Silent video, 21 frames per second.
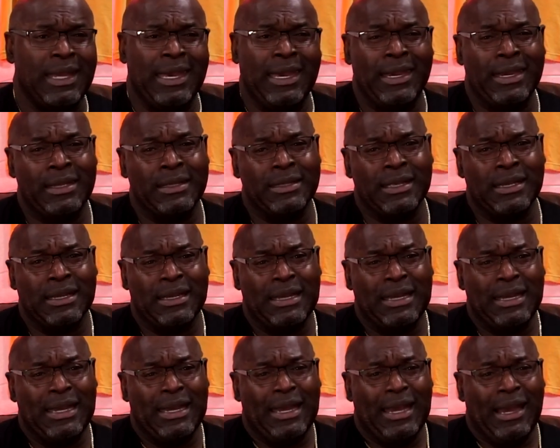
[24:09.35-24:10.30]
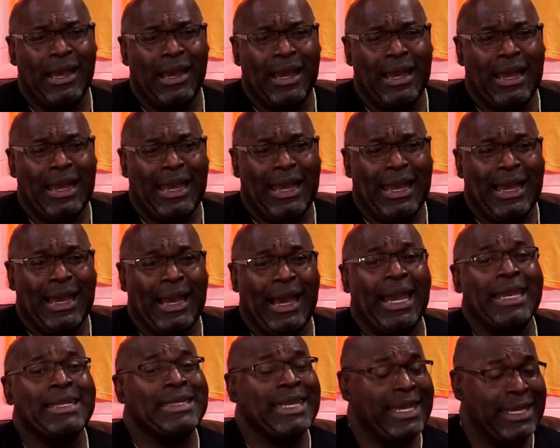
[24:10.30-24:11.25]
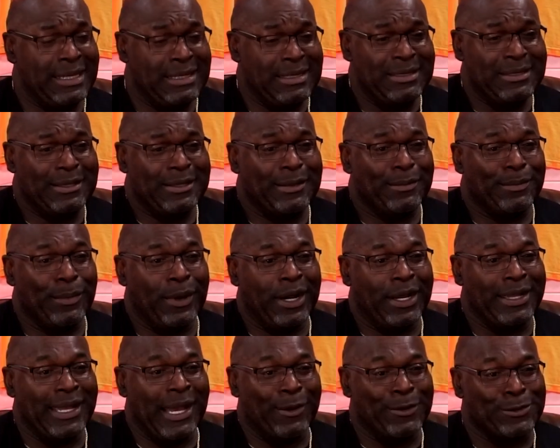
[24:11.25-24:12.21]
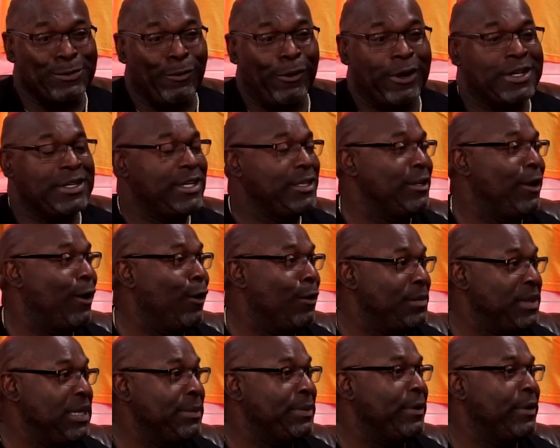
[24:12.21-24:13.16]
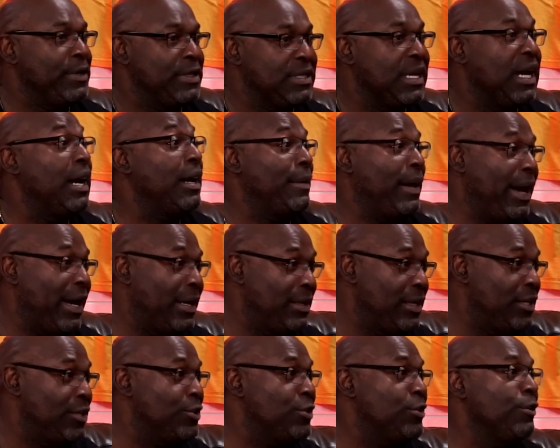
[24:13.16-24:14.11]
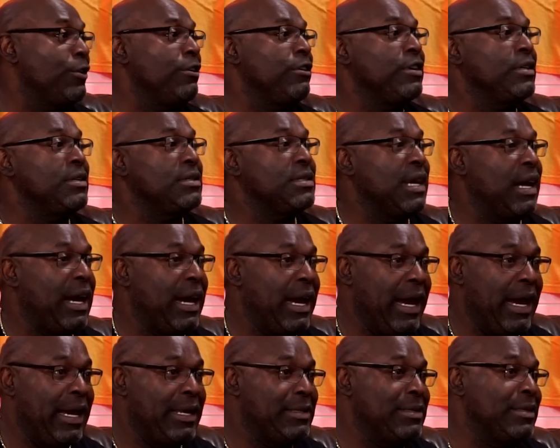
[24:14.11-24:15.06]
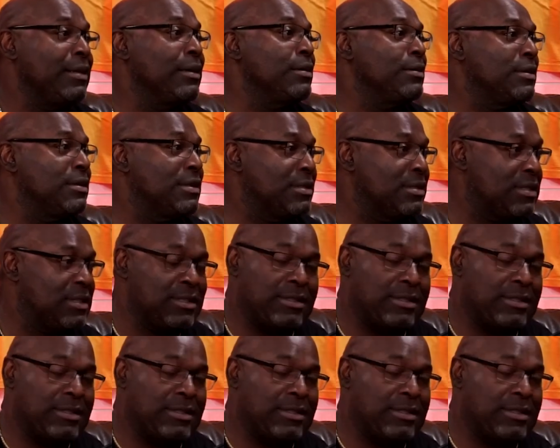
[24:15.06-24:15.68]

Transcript: And I did, but I was working at the Home Depot at the time. I had the insurance, I had the